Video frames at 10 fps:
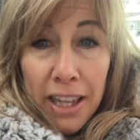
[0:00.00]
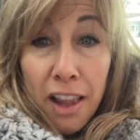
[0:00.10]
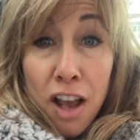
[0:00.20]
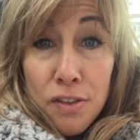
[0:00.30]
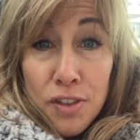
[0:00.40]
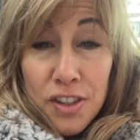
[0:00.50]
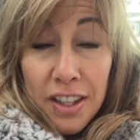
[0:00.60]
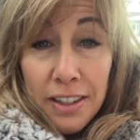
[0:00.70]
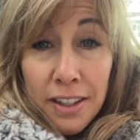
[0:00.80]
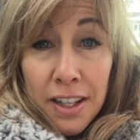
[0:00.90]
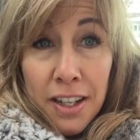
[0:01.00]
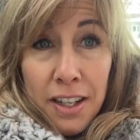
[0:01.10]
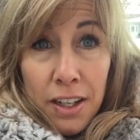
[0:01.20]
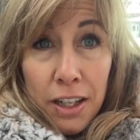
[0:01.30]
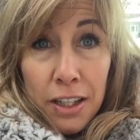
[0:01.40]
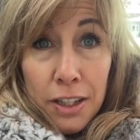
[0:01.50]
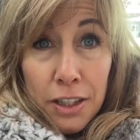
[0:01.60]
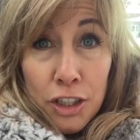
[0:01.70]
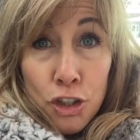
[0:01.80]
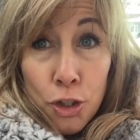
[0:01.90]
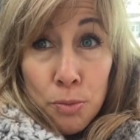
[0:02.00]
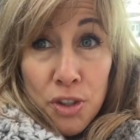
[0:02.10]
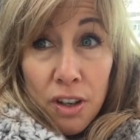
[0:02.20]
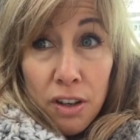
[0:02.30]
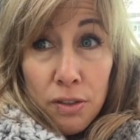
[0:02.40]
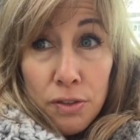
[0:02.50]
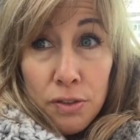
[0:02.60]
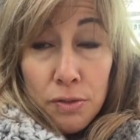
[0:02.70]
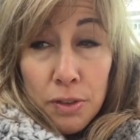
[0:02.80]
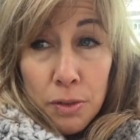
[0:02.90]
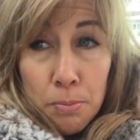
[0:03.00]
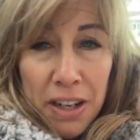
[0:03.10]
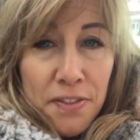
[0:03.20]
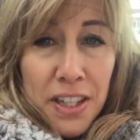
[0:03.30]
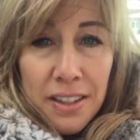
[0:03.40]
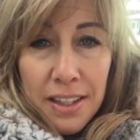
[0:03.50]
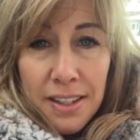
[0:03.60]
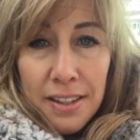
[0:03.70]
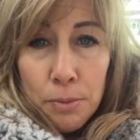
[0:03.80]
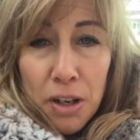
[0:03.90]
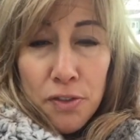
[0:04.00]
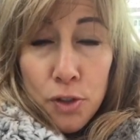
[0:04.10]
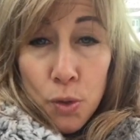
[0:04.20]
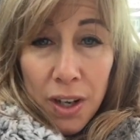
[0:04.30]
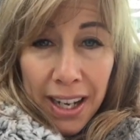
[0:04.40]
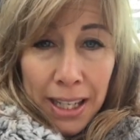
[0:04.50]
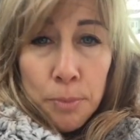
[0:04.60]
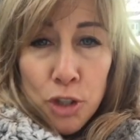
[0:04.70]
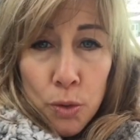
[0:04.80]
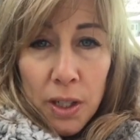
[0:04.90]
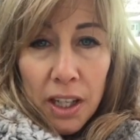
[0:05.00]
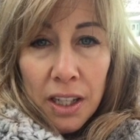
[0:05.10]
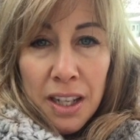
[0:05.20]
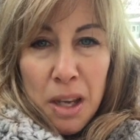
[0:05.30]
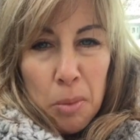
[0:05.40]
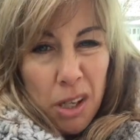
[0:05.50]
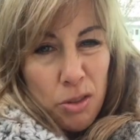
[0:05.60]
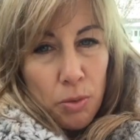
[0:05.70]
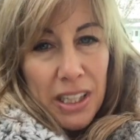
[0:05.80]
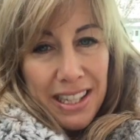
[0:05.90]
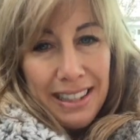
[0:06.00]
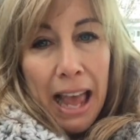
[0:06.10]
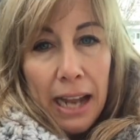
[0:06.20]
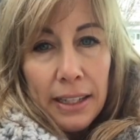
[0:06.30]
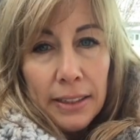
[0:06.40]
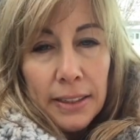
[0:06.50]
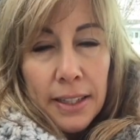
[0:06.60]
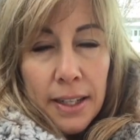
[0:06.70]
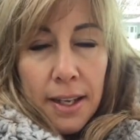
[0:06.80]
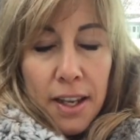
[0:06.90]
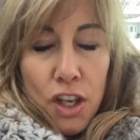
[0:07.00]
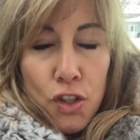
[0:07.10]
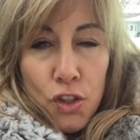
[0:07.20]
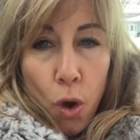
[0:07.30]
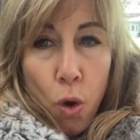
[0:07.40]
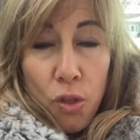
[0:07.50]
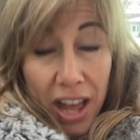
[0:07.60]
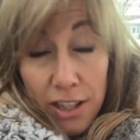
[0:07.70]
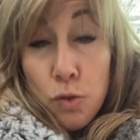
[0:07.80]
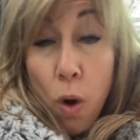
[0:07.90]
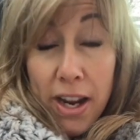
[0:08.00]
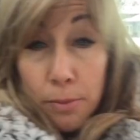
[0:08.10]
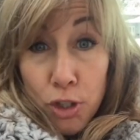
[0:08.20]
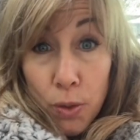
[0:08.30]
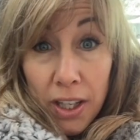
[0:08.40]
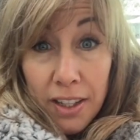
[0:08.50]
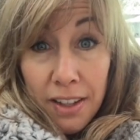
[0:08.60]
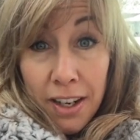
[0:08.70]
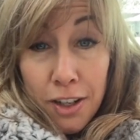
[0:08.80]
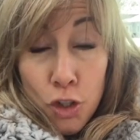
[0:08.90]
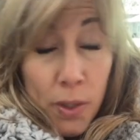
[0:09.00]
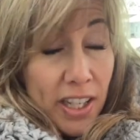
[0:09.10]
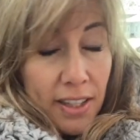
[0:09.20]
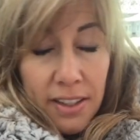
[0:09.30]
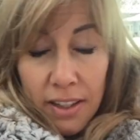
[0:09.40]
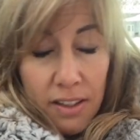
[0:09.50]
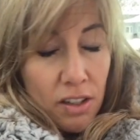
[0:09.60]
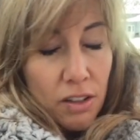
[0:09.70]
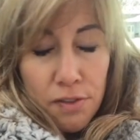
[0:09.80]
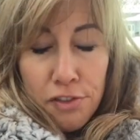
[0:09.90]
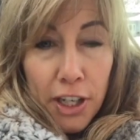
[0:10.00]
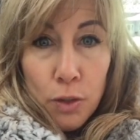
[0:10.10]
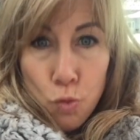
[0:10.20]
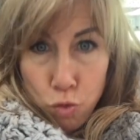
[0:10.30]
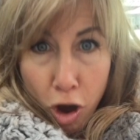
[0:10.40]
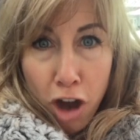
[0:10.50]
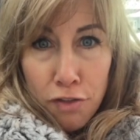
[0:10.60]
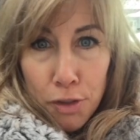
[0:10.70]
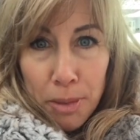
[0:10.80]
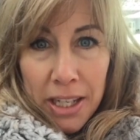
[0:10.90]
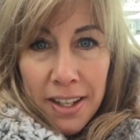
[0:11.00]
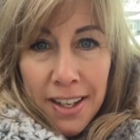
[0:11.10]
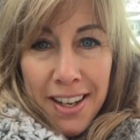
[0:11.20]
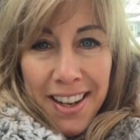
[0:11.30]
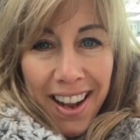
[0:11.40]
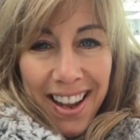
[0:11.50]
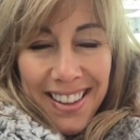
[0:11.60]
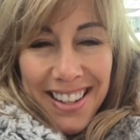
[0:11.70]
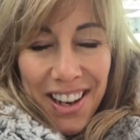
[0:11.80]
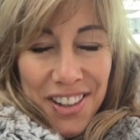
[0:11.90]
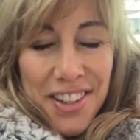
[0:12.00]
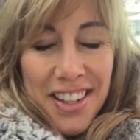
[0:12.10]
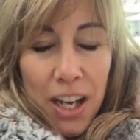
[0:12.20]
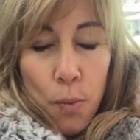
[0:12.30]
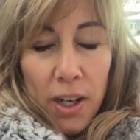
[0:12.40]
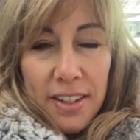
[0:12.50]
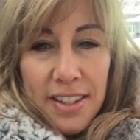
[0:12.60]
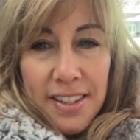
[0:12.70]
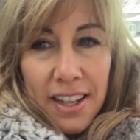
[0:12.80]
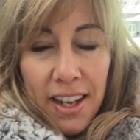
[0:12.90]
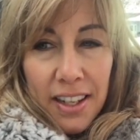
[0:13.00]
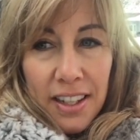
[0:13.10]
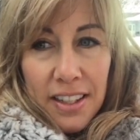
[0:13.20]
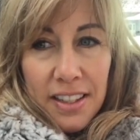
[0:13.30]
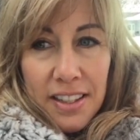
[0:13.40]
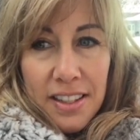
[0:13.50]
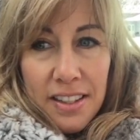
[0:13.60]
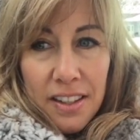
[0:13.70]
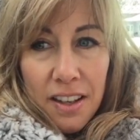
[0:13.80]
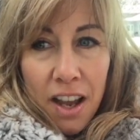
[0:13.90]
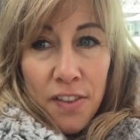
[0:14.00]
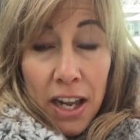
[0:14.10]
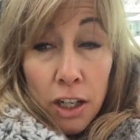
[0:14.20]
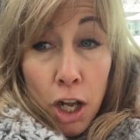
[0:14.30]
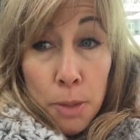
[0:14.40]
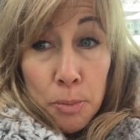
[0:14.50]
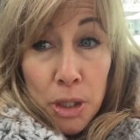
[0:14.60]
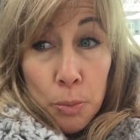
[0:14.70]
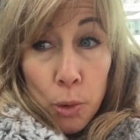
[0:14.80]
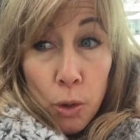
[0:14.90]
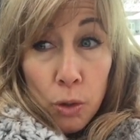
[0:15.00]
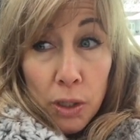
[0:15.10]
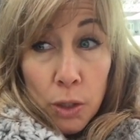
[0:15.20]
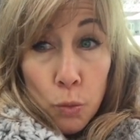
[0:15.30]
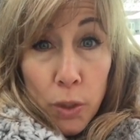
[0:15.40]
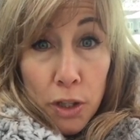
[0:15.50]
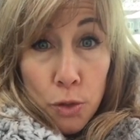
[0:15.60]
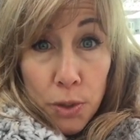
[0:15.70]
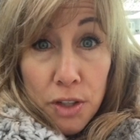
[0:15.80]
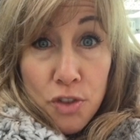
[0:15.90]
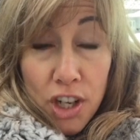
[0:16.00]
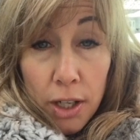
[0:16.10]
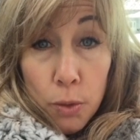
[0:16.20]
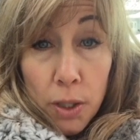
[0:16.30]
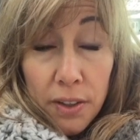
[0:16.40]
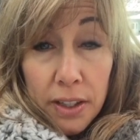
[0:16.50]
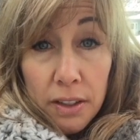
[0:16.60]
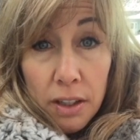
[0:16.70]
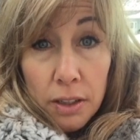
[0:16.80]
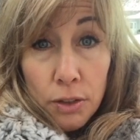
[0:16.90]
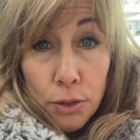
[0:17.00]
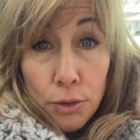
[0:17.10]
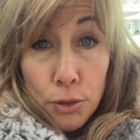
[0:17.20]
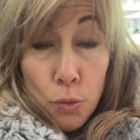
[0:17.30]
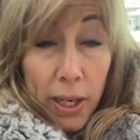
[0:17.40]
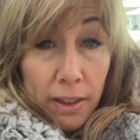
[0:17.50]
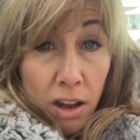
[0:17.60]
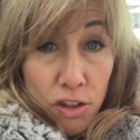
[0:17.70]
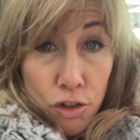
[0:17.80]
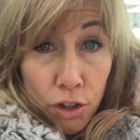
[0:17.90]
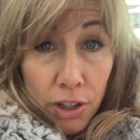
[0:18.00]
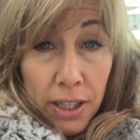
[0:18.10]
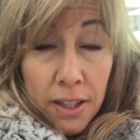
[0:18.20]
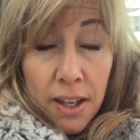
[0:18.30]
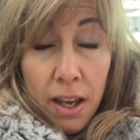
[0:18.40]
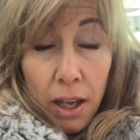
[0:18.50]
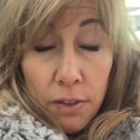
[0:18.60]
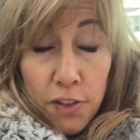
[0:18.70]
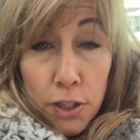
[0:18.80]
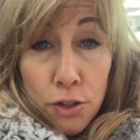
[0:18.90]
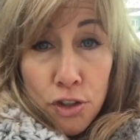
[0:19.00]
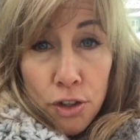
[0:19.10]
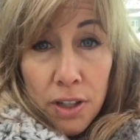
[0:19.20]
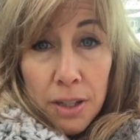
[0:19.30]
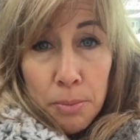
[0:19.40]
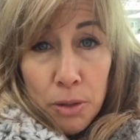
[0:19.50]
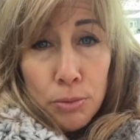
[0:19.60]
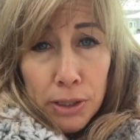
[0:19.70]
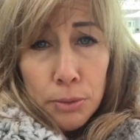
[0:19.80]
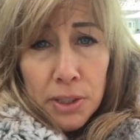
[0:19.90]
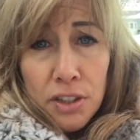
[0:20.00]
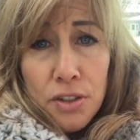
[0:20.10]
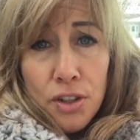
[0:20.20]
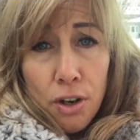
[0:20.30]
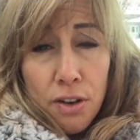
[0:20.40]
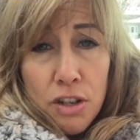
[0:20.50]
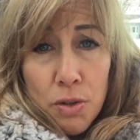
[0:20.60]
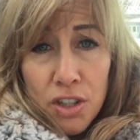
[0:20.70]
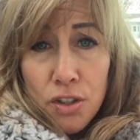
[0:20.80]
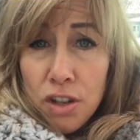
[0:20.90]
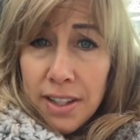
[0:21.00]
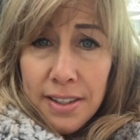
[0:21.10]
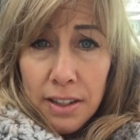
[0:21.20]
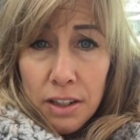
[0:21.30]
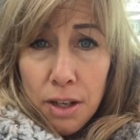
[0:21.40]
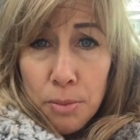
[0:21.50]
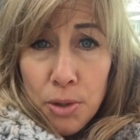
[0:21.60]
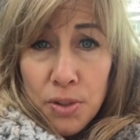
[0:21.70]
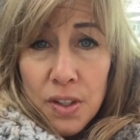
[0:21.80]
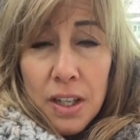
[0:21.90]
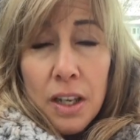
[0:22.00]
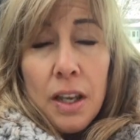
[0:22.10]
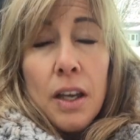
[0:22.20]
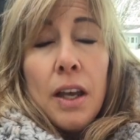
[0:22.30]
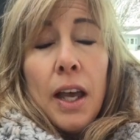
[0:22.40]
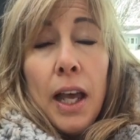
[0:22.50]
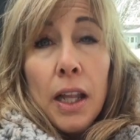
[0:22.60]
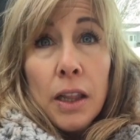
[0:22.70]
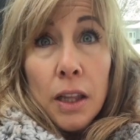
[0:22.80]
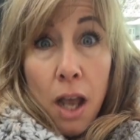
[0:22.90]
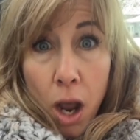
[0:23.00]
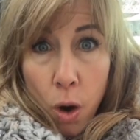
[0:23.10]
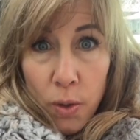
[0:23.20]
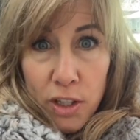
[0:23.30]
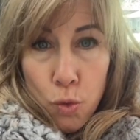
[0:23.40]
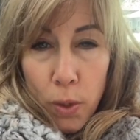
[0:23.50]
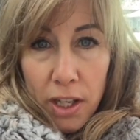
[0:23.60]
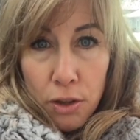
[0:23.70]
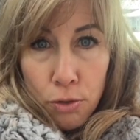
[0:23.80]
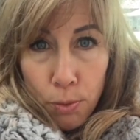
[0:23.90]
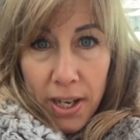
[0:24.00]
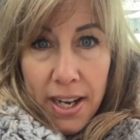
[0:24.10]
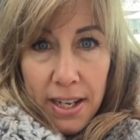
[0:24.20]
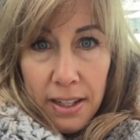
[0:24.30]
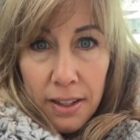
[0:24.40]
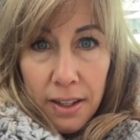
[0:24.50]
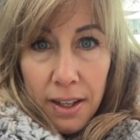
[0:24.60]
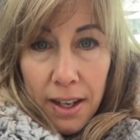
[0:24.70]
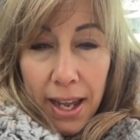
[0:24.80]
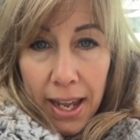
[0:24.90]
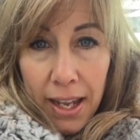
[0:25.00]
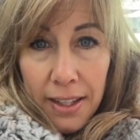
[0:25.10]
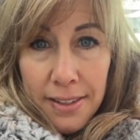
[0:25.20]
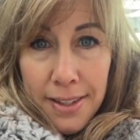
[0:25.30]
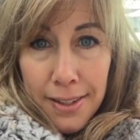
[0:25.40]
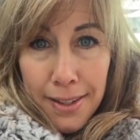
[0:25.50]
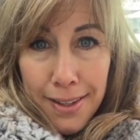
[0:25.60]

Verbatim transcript: my loves and uh, in terms of my fitness and my food. I kept doing it but I was really slack so that's why I'm doing it. Uh, 2018 is going to friggin' rock for me. And the other thing I wanted to say is I've had a lot of people in week three of January on their new weight loss journey and fitness journey be really, really discouraged because they're not seeing the numbers. Hello, it's week three. And